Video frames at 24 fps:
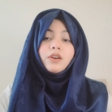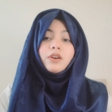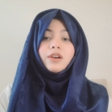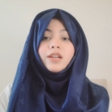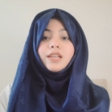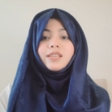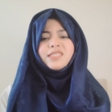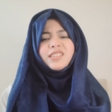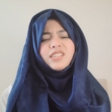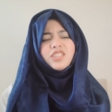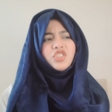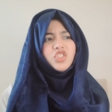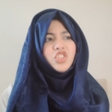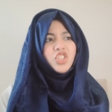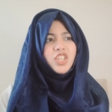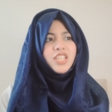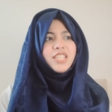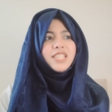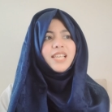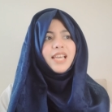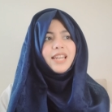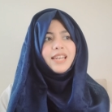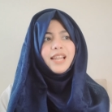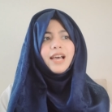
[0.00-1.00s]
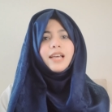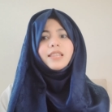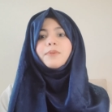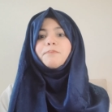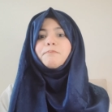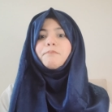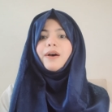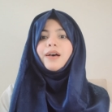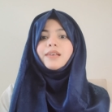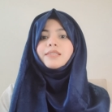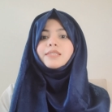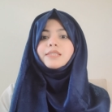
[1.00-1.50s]
or is it just another
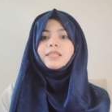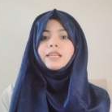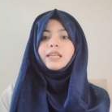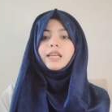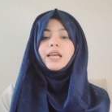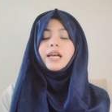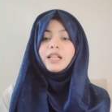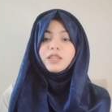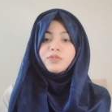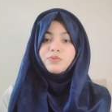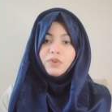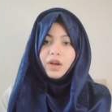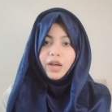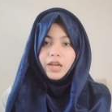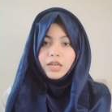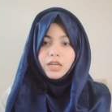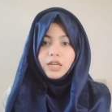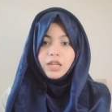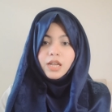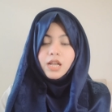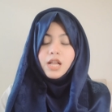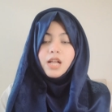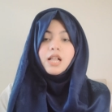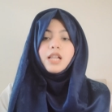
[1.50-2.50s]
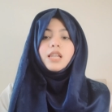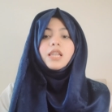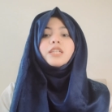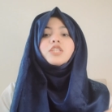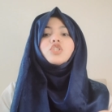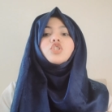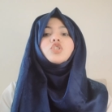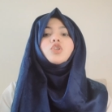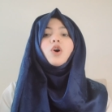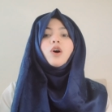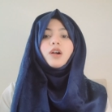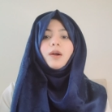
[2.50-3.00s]
passing health fad?
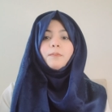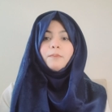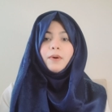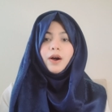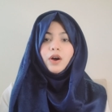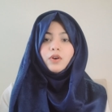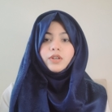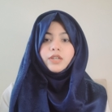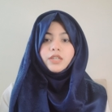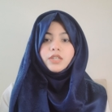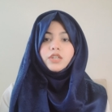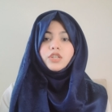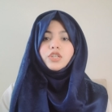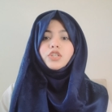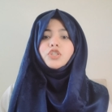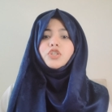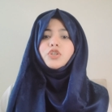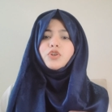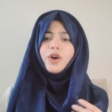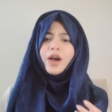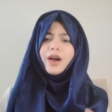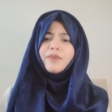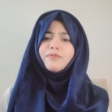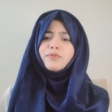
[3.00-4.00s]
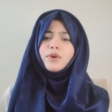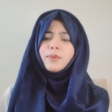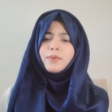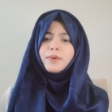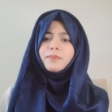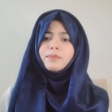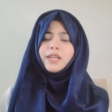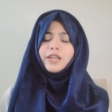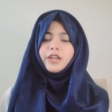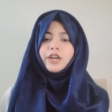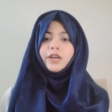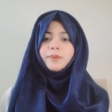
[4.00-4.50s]
Let's talk about it. You have
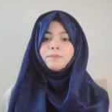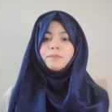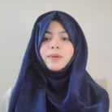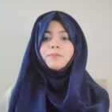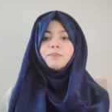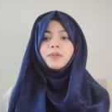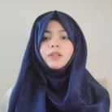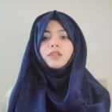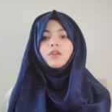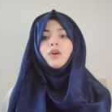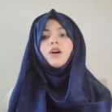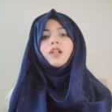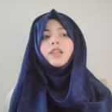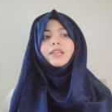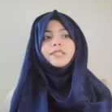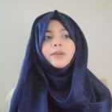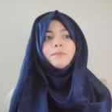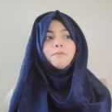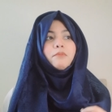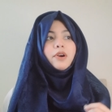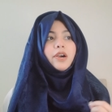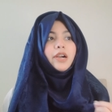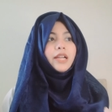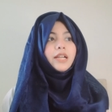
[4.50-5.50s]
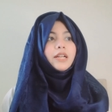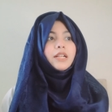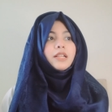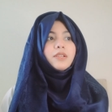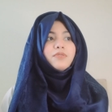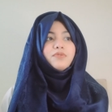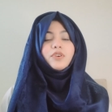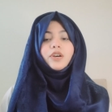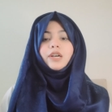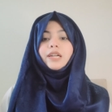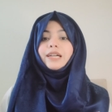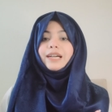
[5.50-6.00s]
probably heard people call it a
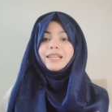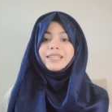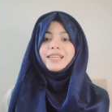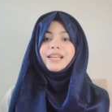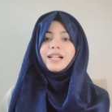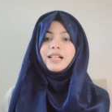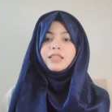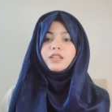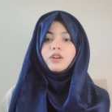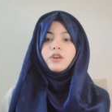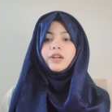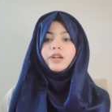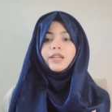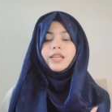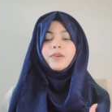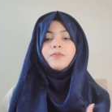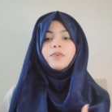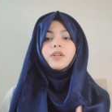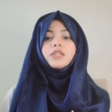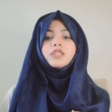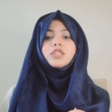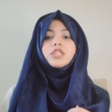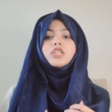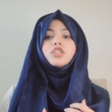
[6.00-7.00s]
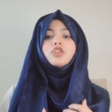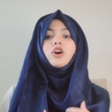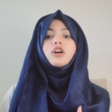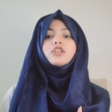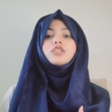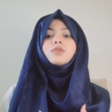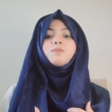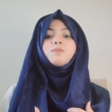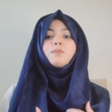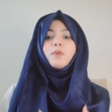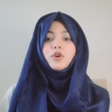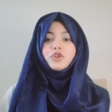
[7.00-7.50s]
miracle for gut health or even a
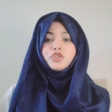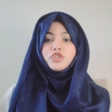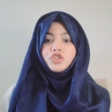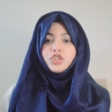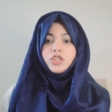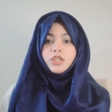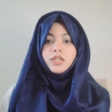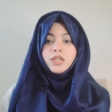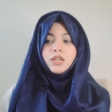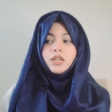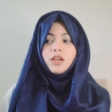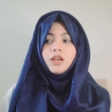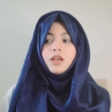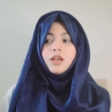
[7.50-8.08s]
detox potion.